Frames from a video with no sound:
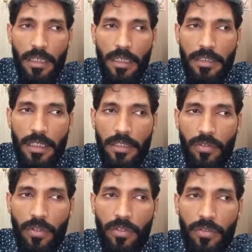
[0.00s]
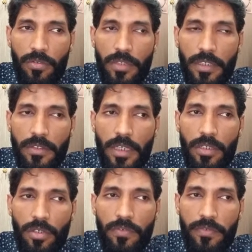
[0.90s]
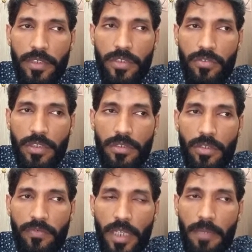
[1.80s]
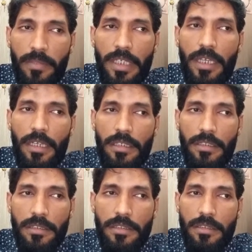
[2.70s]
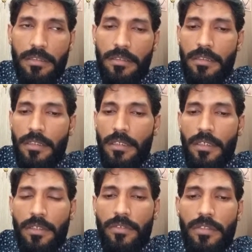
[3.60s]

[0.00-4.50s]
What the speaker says: as I told you, the set of students of mtis. So